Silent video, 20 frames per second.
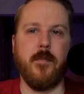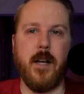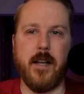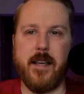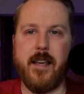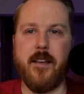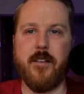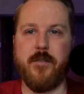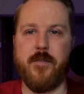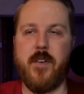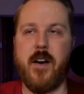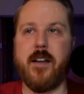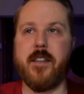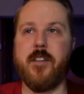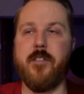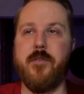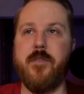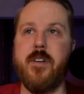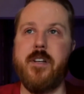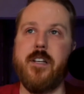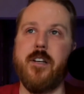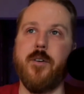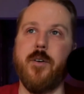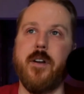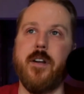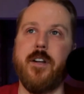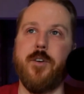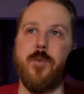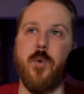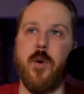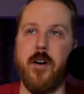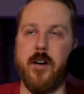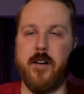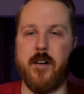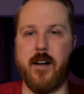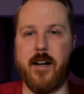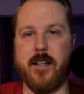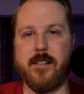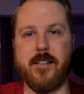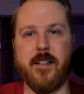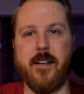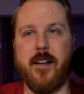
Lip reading: I can't find the video anywhere. I guess it